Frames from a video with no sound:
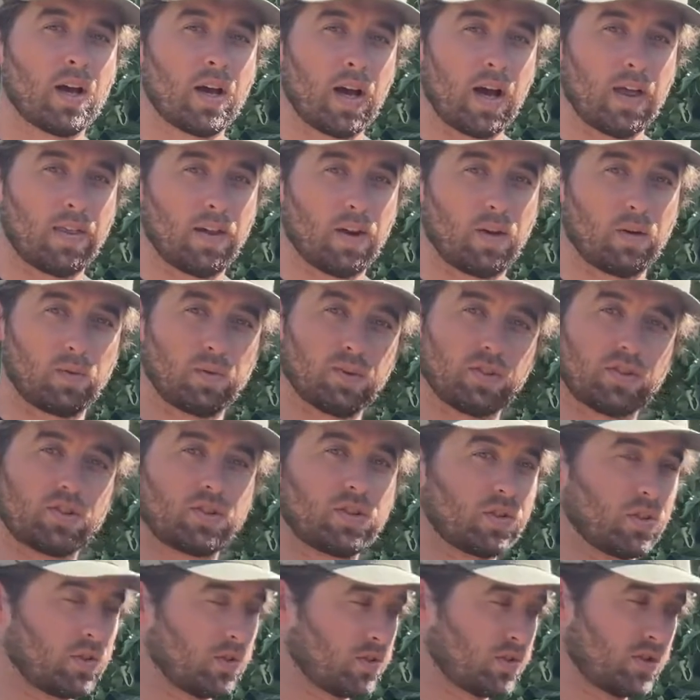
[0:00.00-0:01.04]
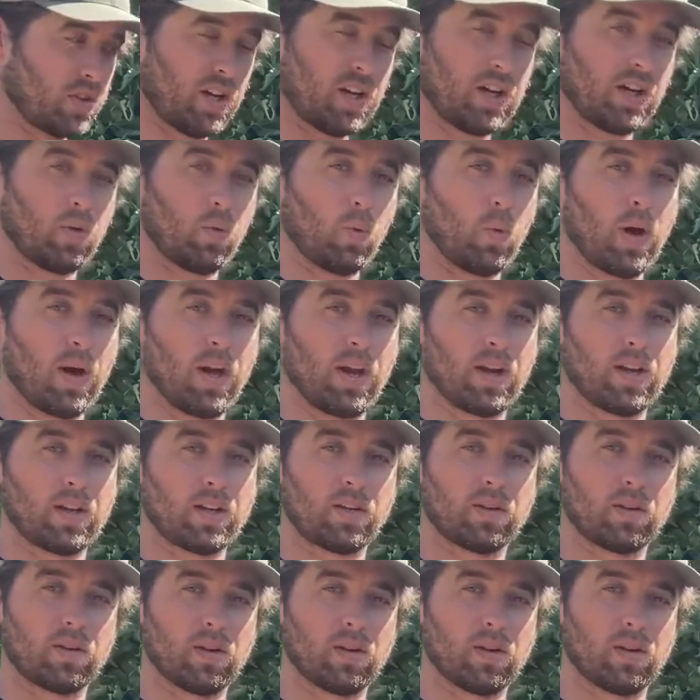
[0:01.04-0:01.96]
and then it was still staying wet.